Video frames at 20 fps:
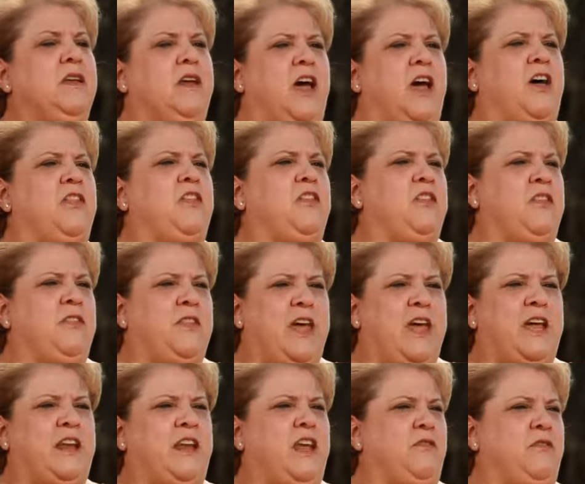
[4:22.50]
other than
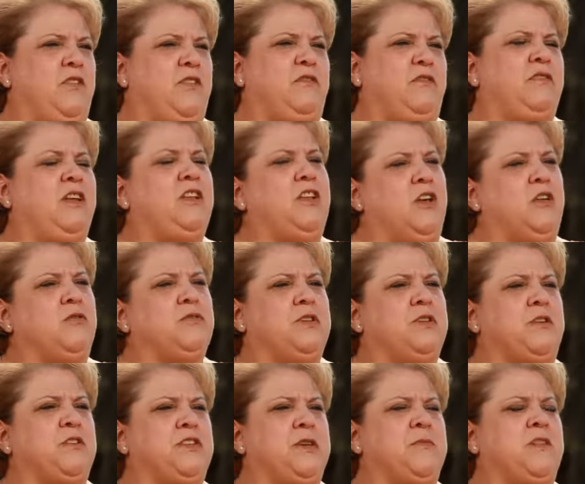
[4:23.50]
that,
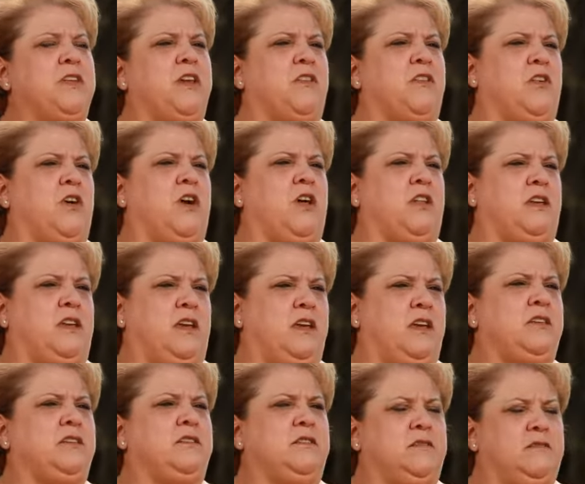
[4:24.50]
some of the other
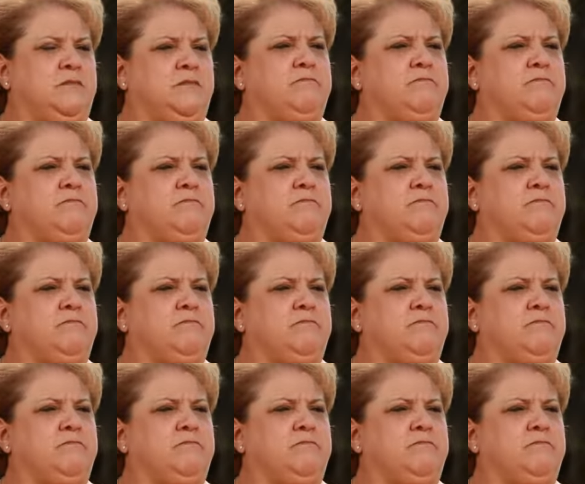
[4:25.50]
holidays.